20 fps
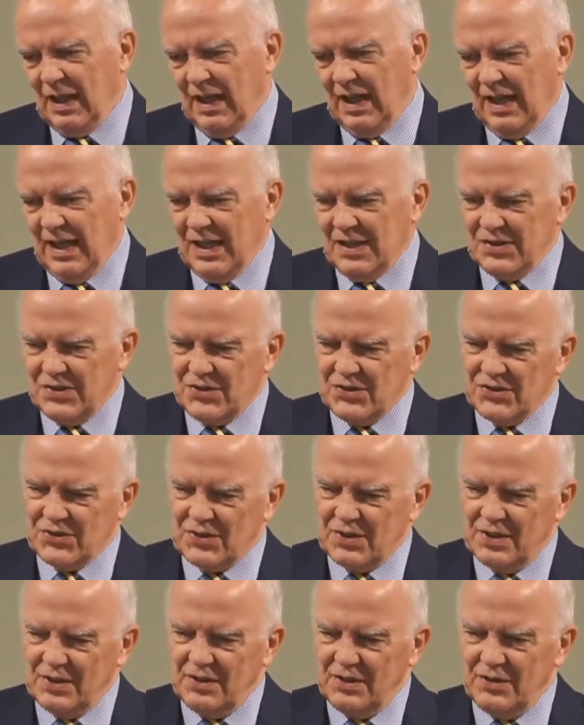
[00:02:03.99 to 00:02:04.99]

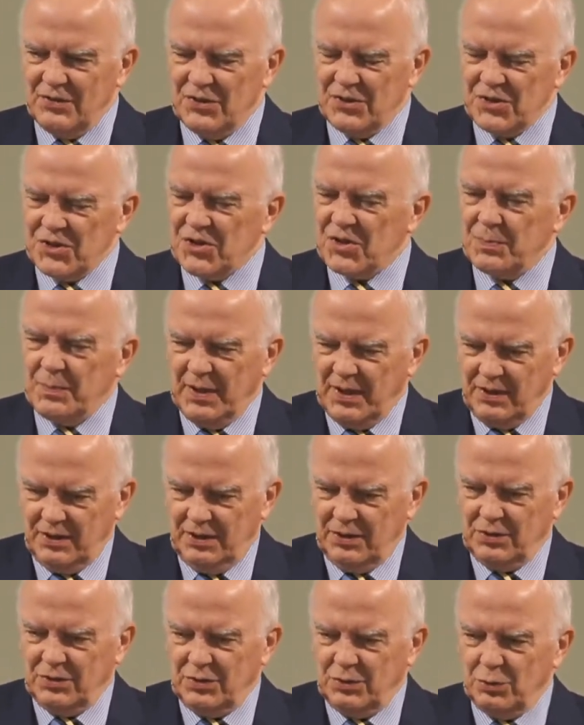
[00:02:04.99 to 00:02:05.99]
as the
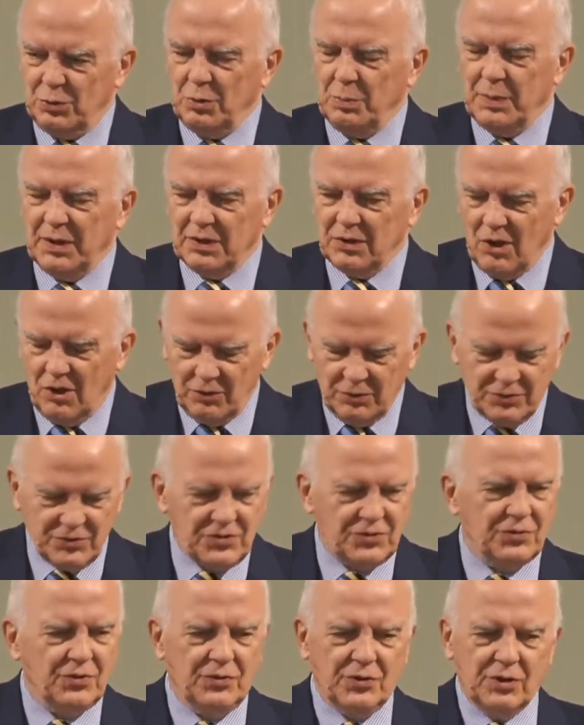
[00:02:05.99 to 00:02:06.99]
Spirit who
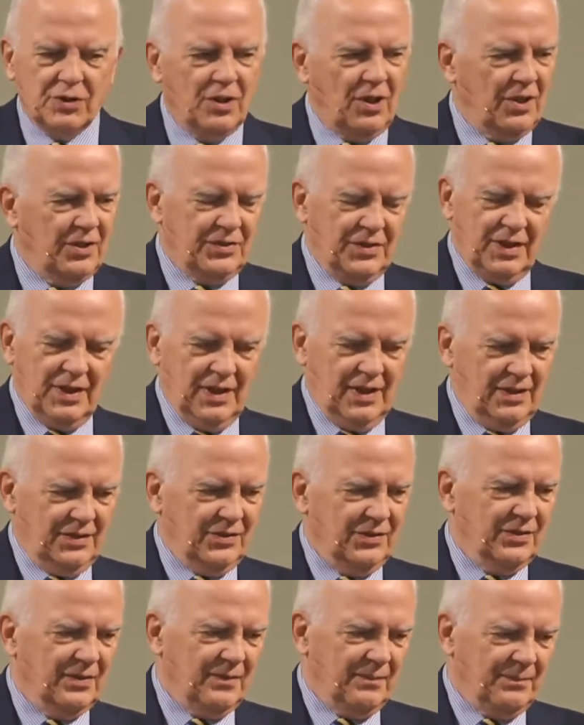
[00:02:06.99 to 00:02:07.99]
belongs to the Godhead.